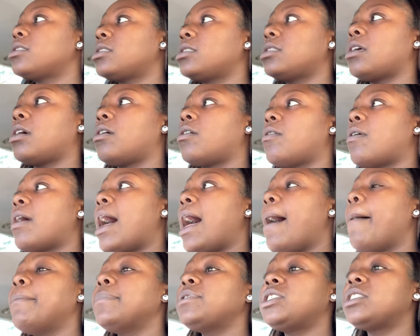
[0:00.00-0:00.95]
So
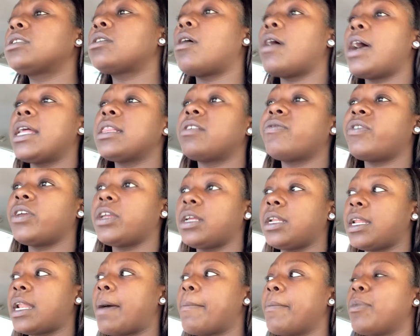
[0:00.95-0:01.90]
I'm just gonna have to figure
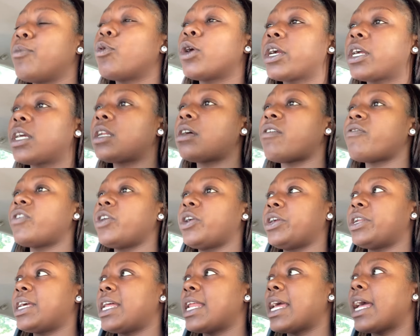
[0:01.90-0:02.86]
that. I'm working on figuring
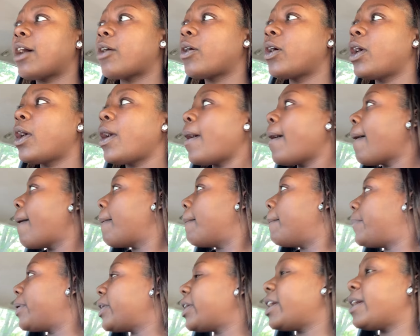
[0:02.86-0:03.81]
that out.
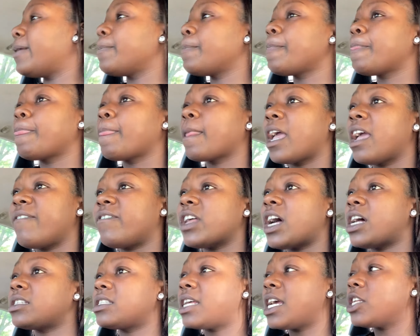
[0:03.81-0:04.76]
But if
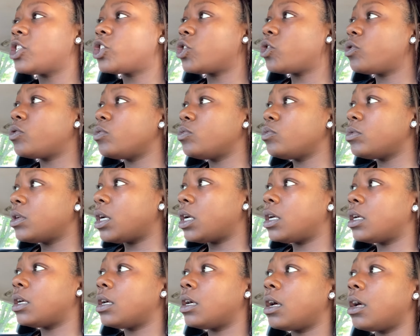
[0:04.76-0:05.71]
y'all stay tuned
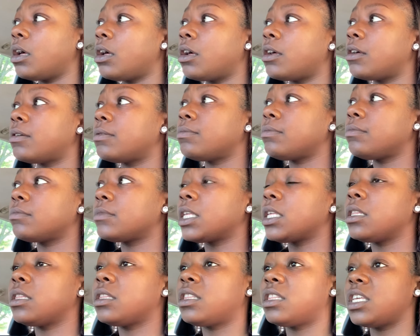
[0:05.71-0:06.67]

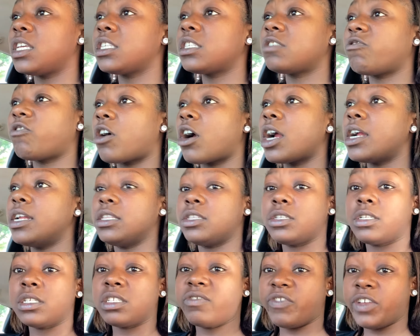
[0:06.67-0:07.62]
this far into
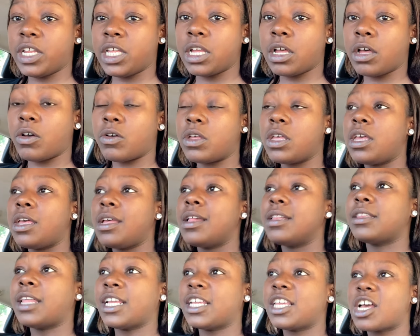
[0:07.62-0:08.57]
this video,
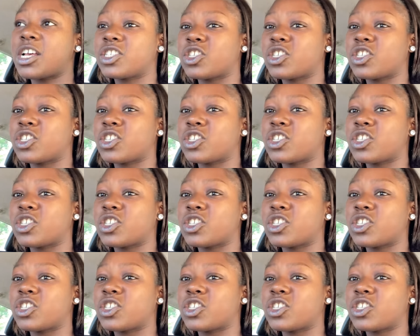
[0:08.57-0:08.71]
thank y'all